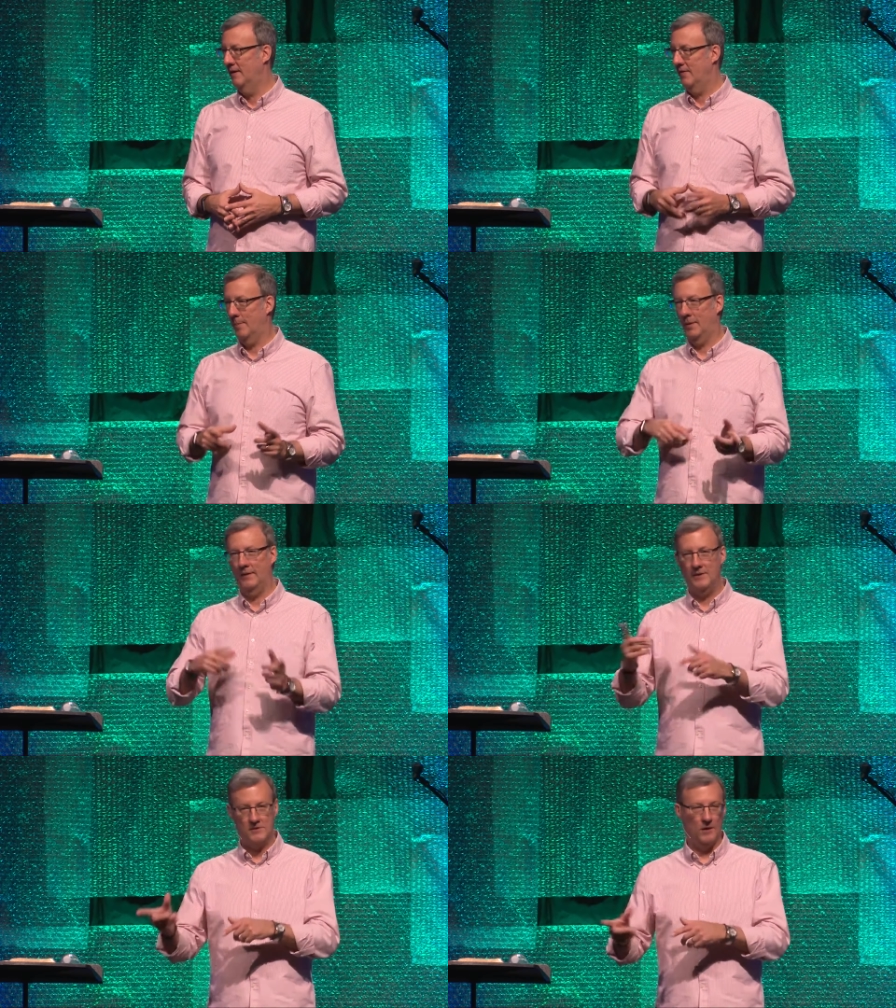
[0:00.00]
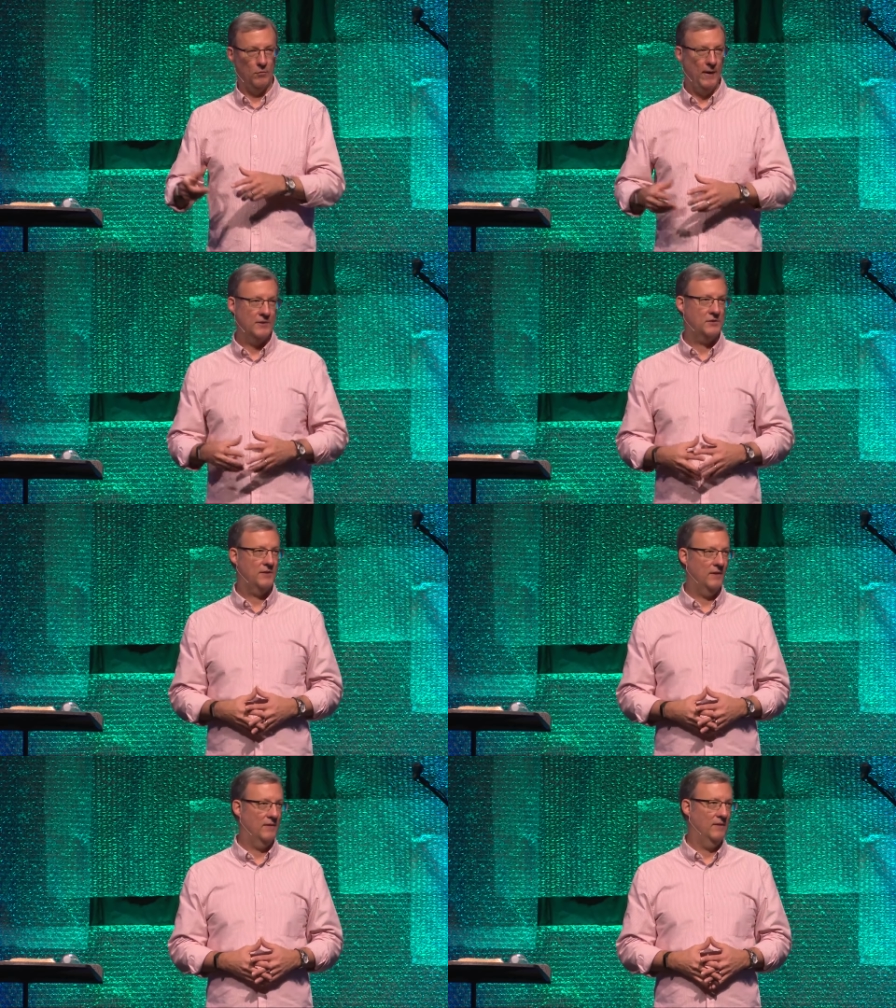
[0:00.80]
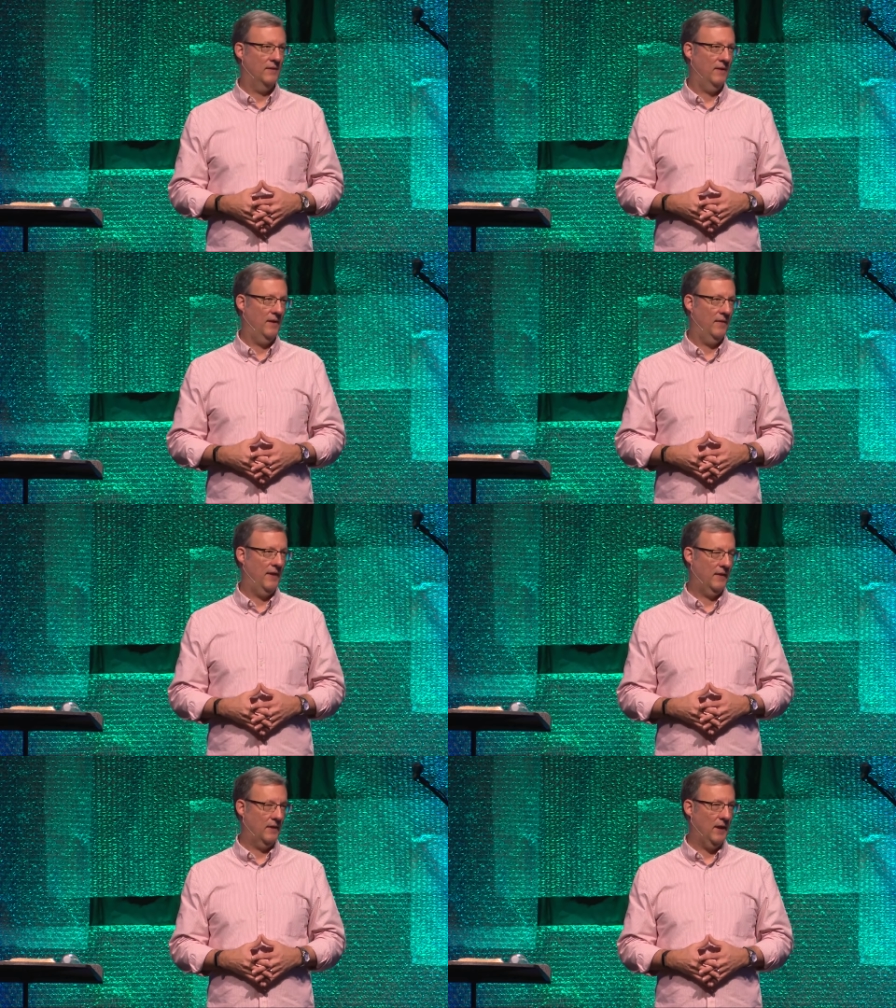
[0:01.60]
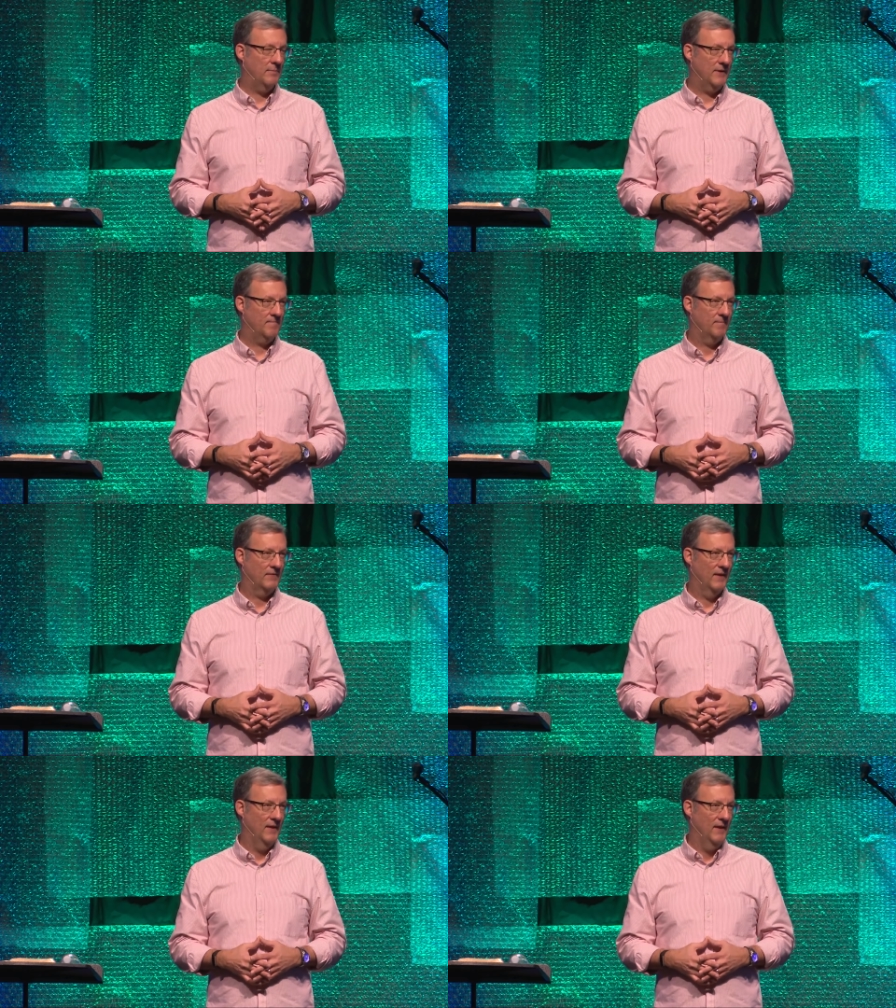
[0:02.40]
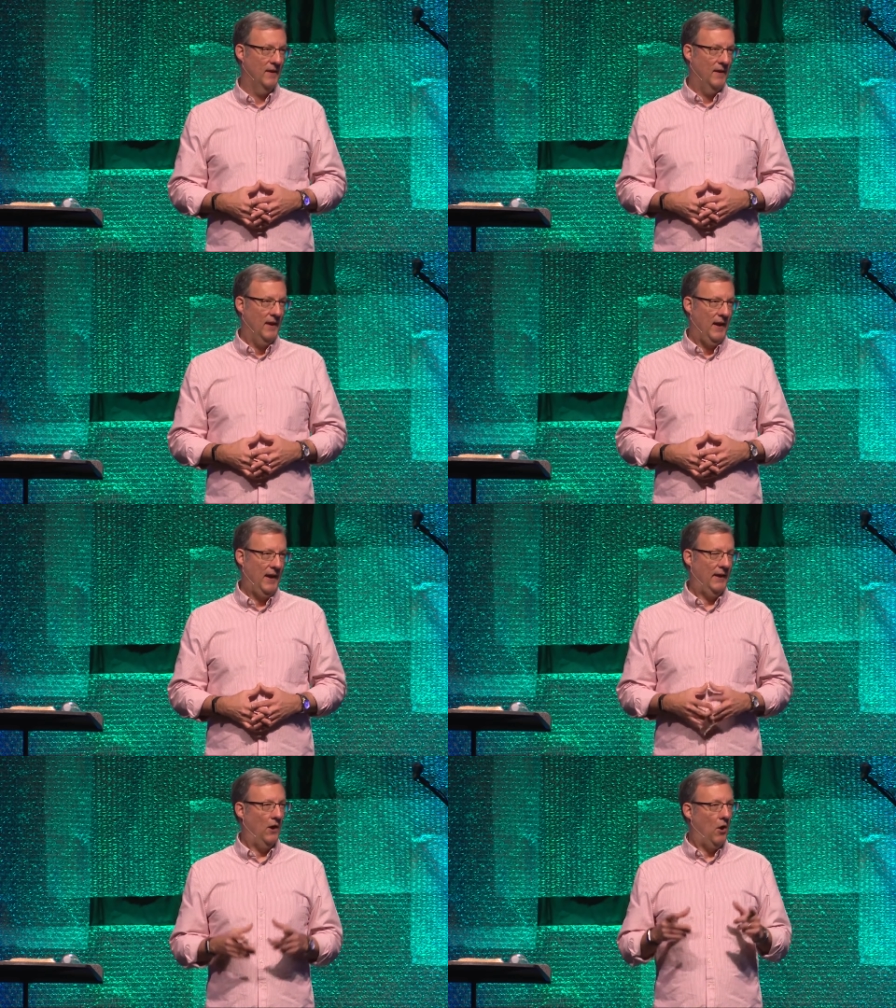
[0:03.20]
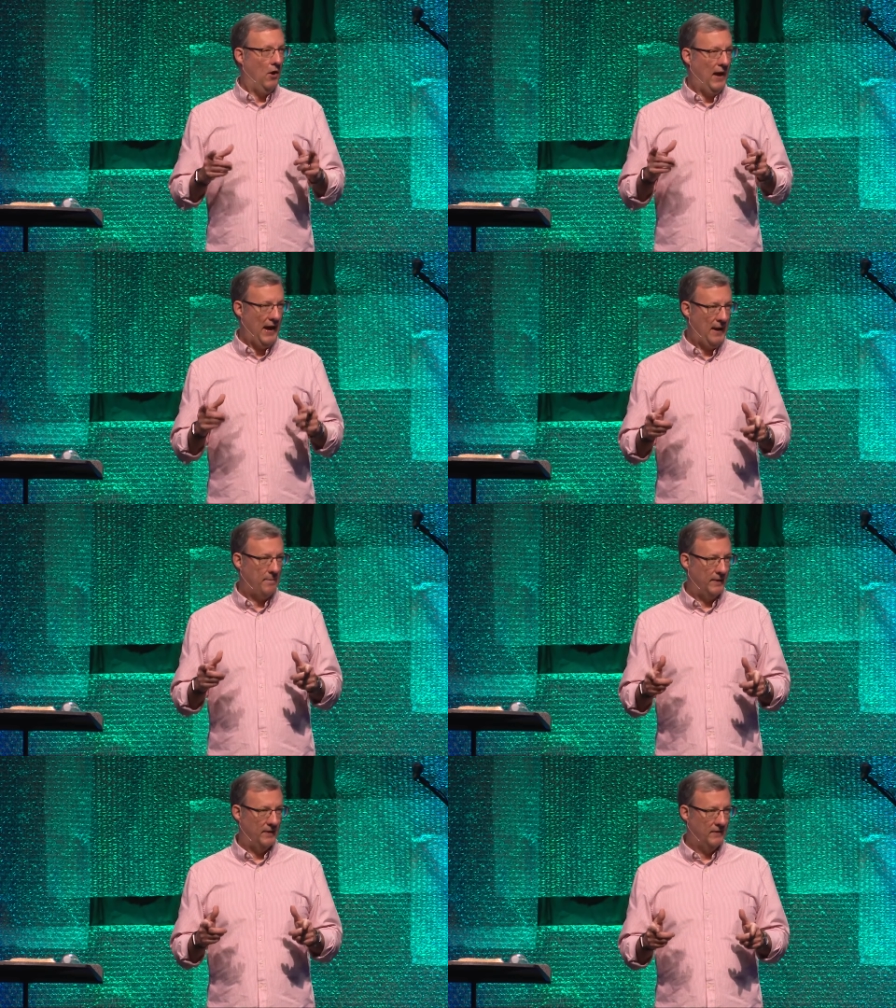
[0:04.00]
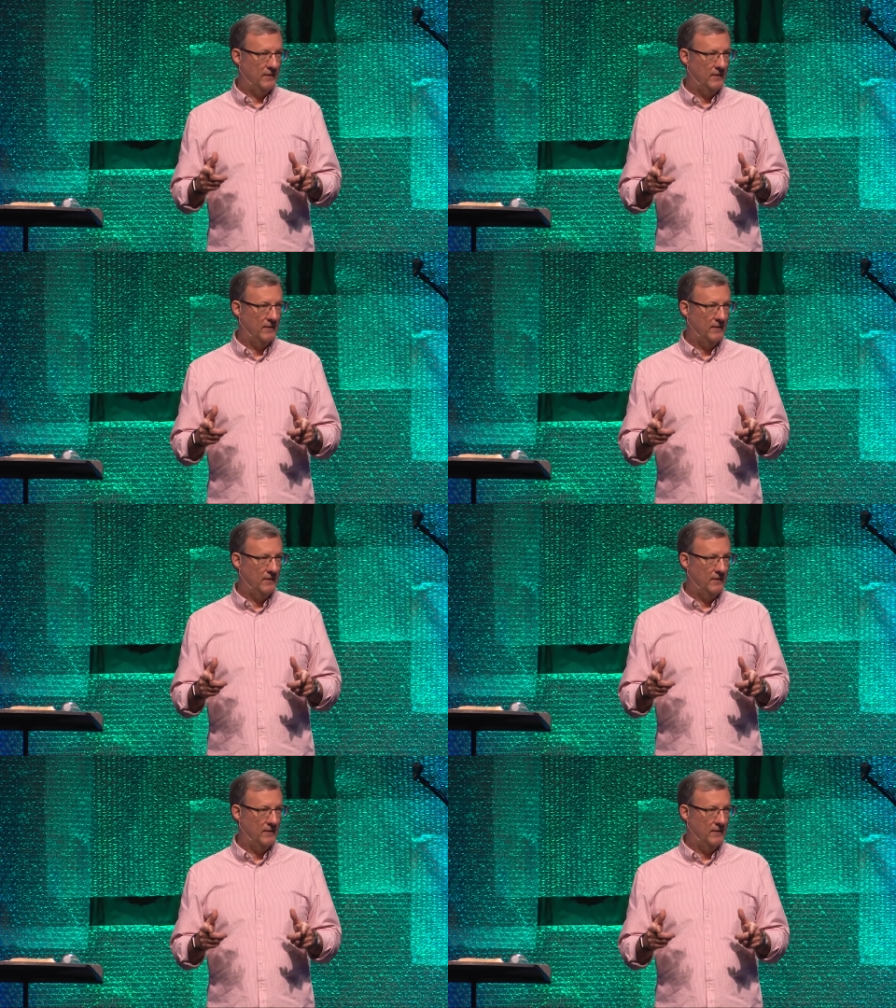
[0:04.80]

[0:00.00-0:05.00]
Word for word: The police arrested uh, that gunman. And it all happened